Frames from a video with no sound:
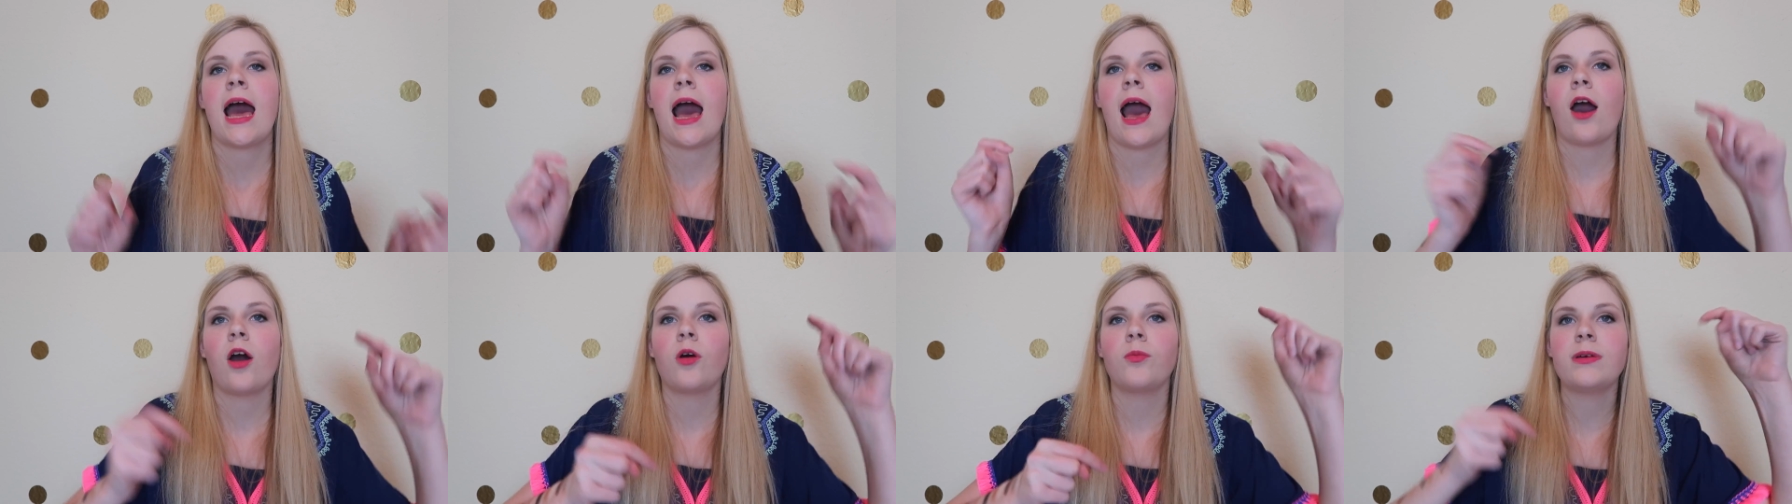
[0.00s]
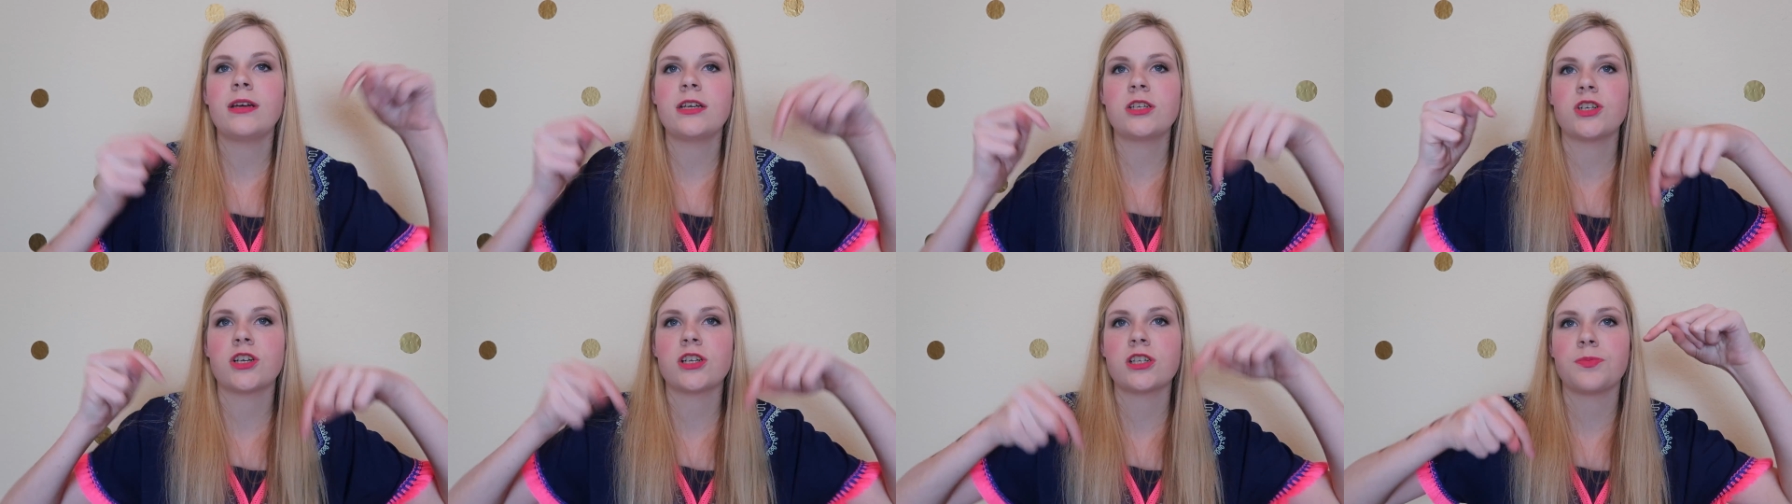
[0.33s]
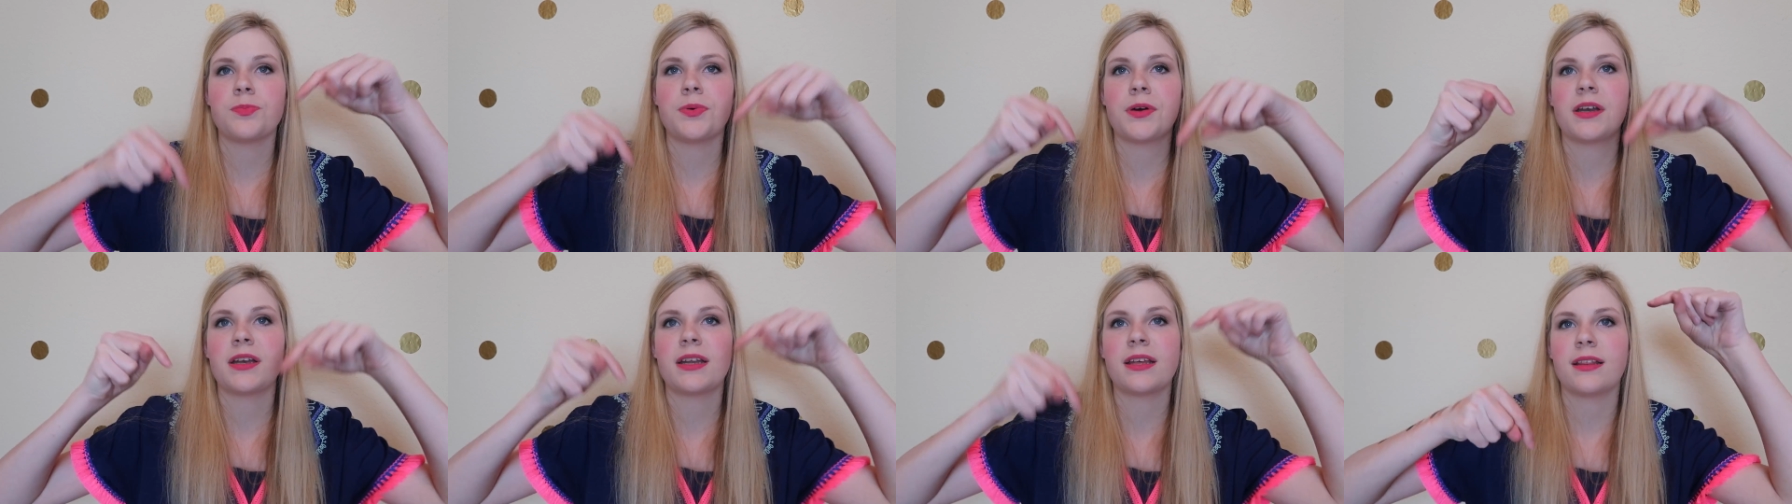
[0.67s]
I will be sure
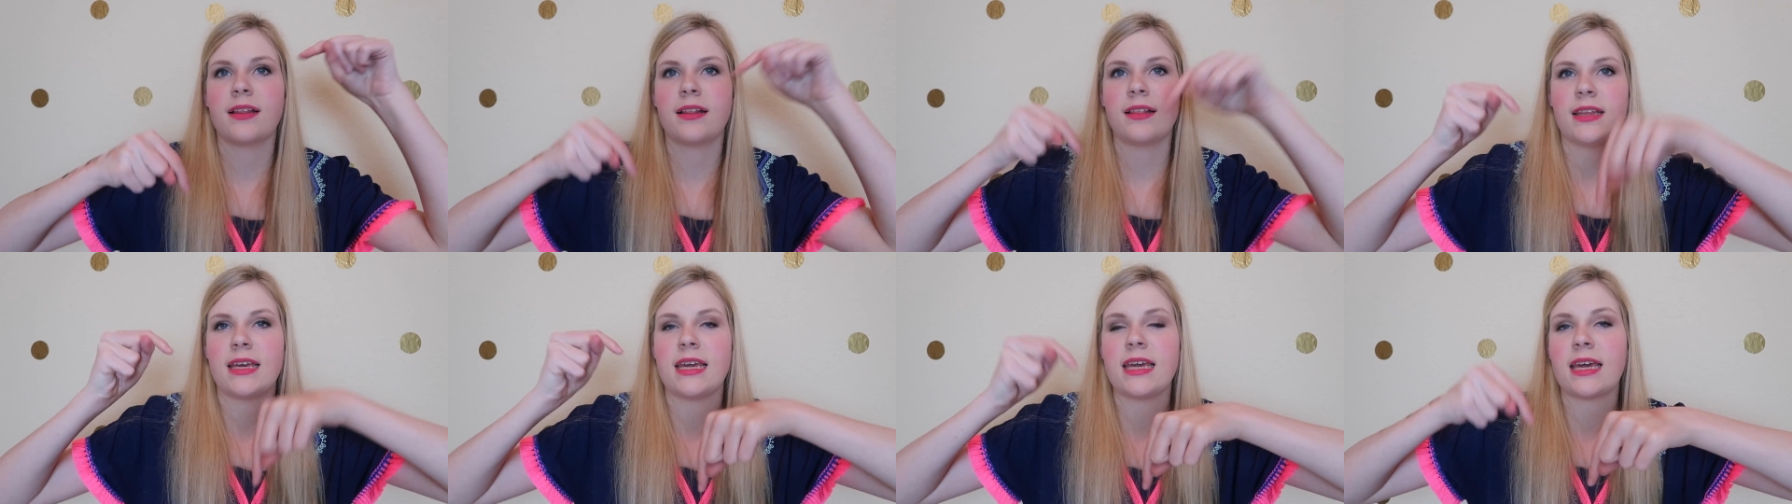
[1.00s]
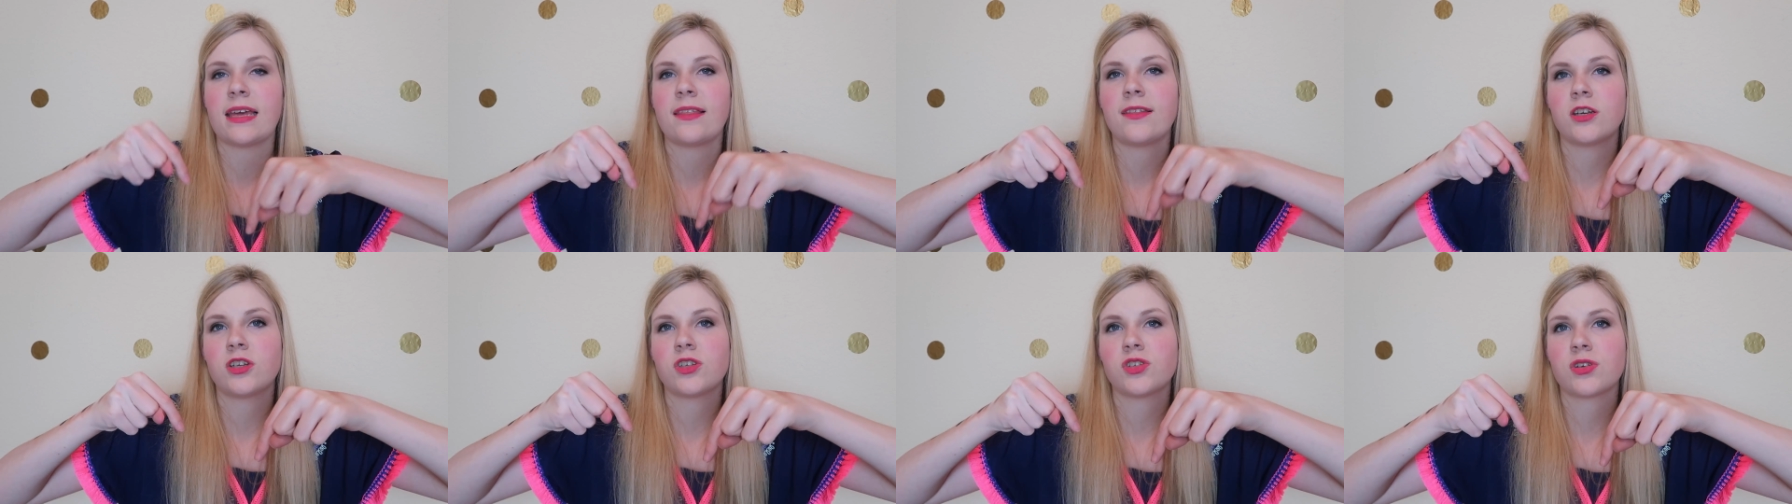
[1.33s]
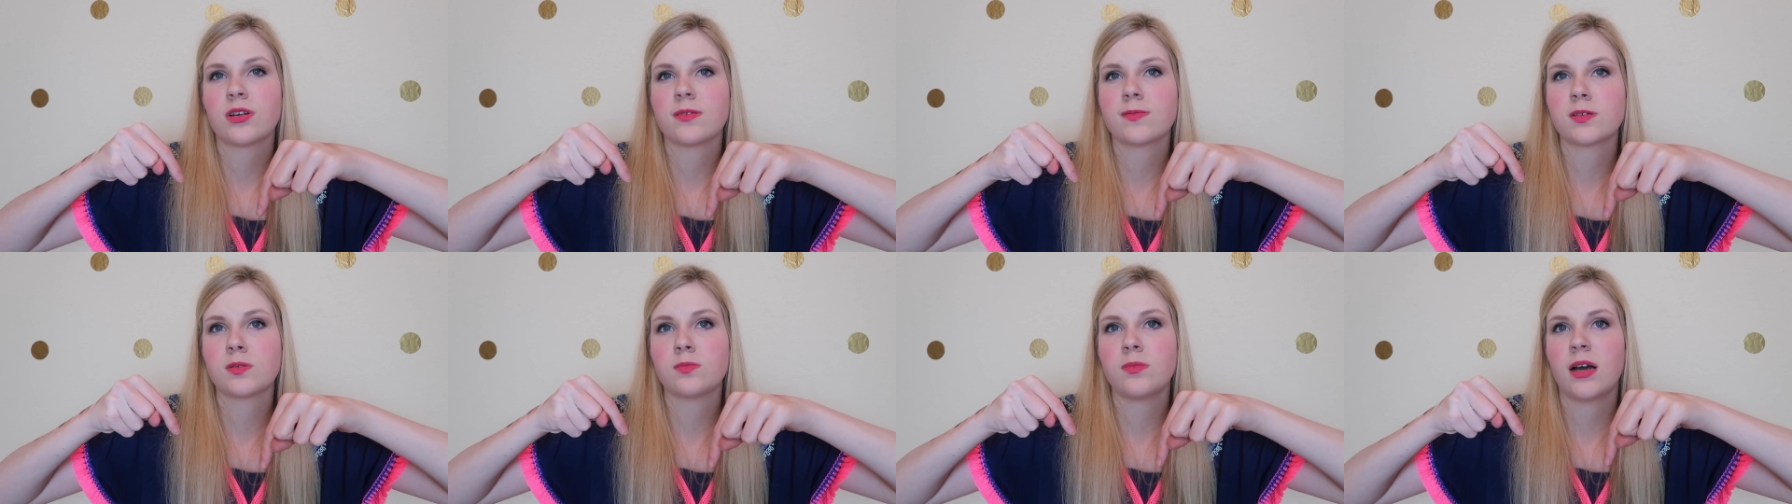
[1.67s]
to put it in the link in the
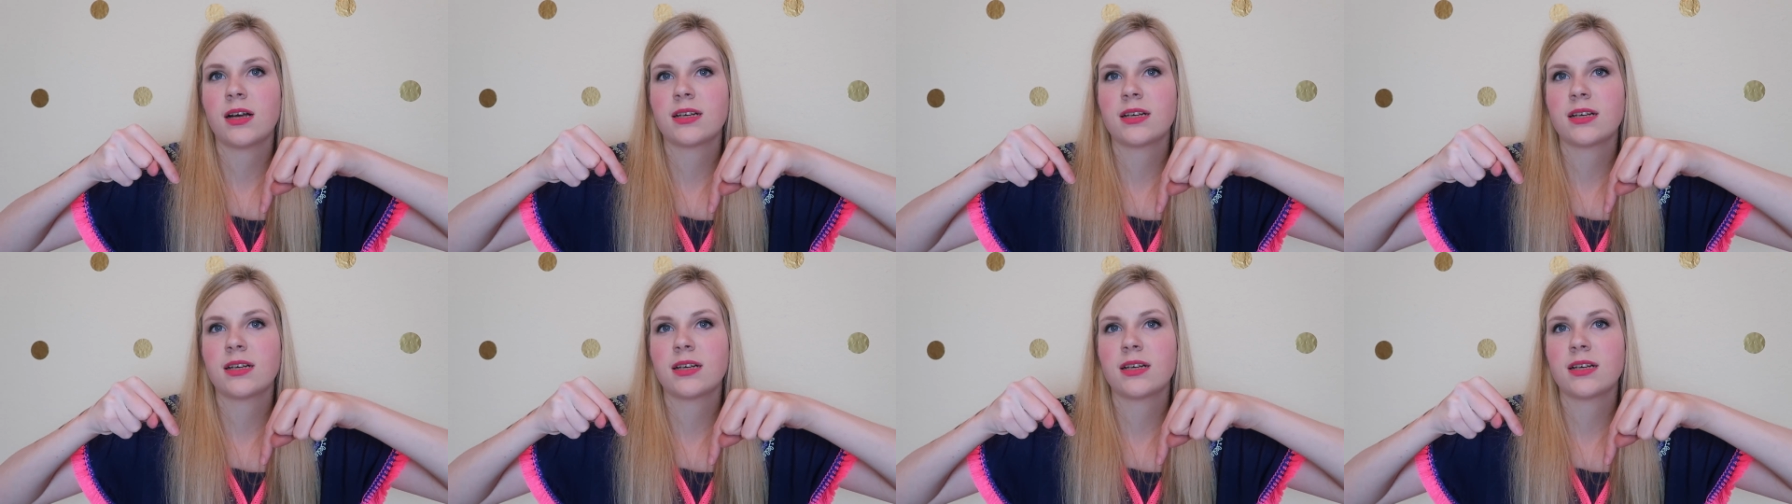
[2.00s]
description